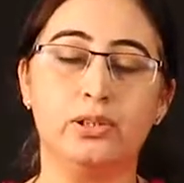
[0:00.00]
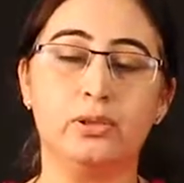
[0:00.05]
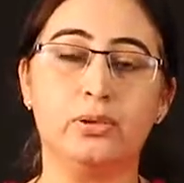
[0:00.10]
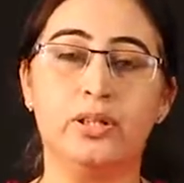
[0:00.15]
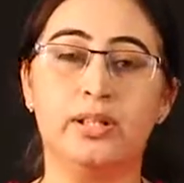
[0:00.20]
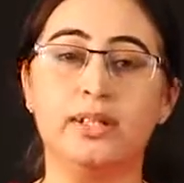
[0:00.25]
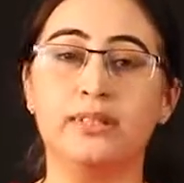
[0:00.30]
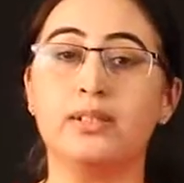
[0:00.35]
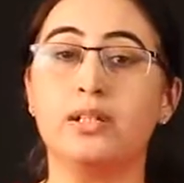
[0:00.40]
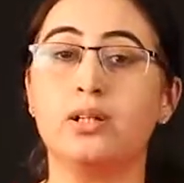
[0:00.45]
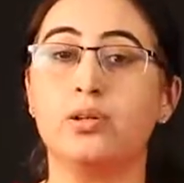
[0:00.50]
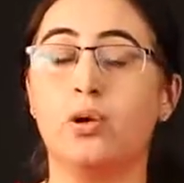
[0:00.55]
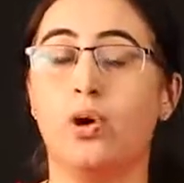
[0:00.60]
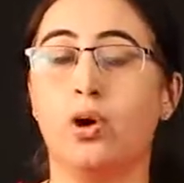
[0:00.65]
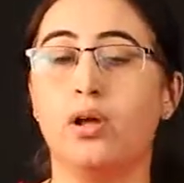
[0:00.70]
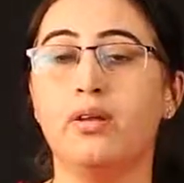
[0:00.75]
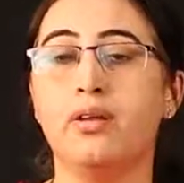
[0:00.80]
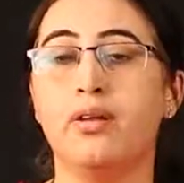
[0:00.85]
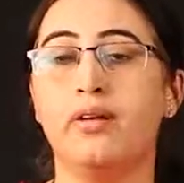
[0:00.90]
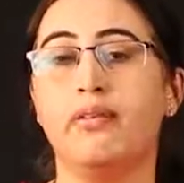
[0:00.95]
So it is a
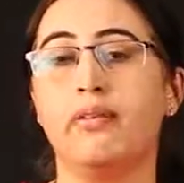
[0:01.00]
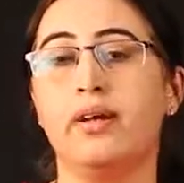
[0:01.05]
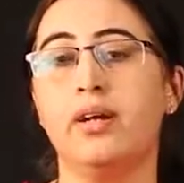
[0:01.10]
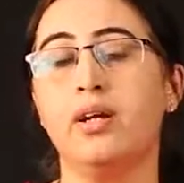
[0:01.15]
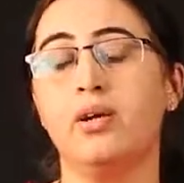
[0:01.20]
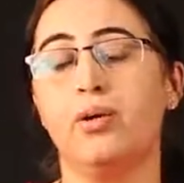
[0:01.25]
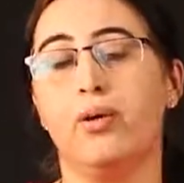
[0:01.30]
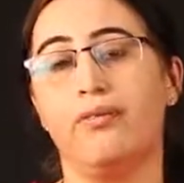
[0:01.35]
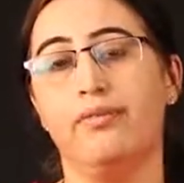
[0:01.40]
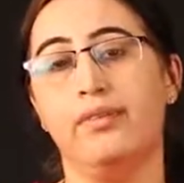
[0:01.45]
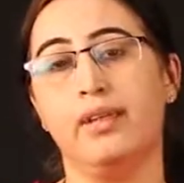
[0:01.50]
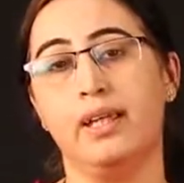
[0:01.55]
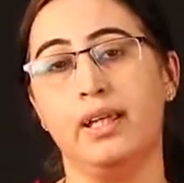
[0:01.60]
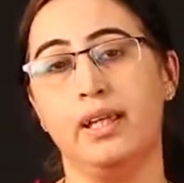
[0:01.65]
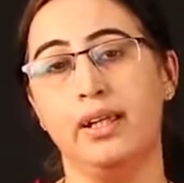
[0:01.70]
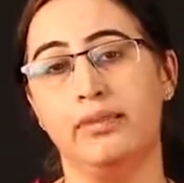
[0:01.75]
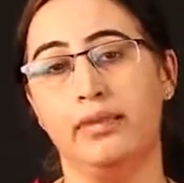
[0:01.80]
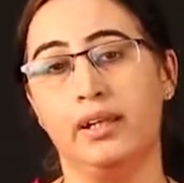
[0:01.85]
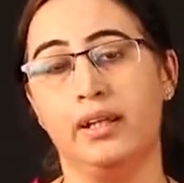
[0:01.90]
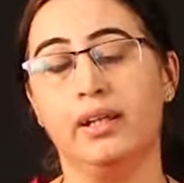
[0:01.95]
concurrent of the
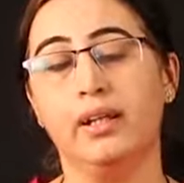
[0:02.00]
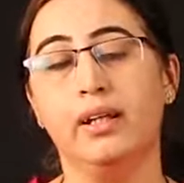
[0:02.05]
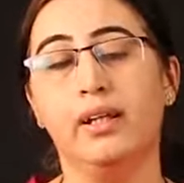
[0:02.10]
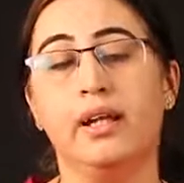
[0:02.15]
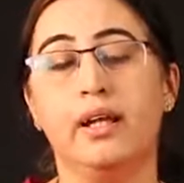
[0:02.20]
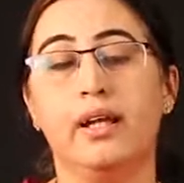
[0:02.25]
event.